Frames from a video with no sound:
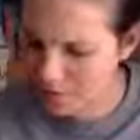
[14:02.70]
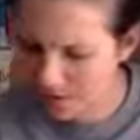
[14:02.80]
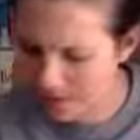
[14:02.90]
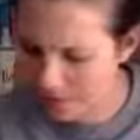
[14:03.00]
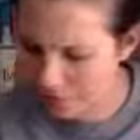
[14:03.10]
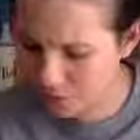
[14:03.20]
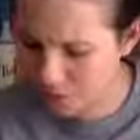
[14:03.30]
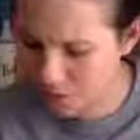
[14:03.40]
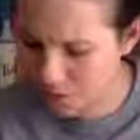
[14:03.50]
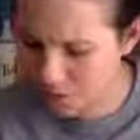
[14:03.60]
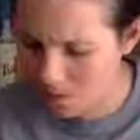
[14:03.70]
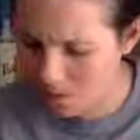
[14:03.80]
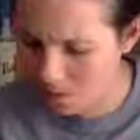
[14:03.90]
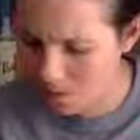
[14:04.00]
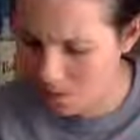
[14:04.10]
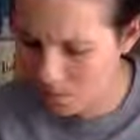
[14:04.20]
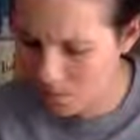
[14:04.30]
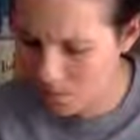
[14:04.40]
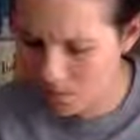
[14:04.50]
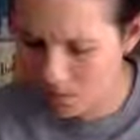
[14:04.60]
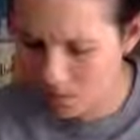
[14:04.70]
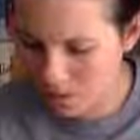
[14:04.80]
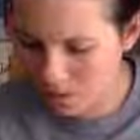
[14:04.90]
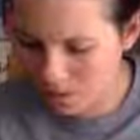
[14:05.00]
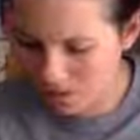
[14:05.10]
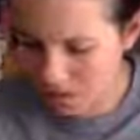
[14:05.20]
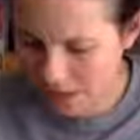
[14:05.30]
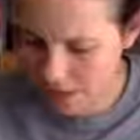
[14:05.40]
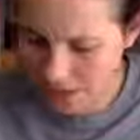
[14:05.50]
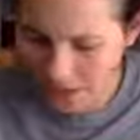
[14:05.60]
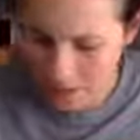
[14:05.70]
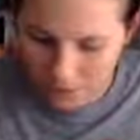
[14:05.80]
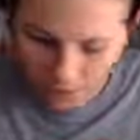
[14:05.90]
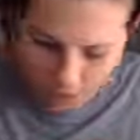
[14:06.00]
find that drippy hole, which is actually here. So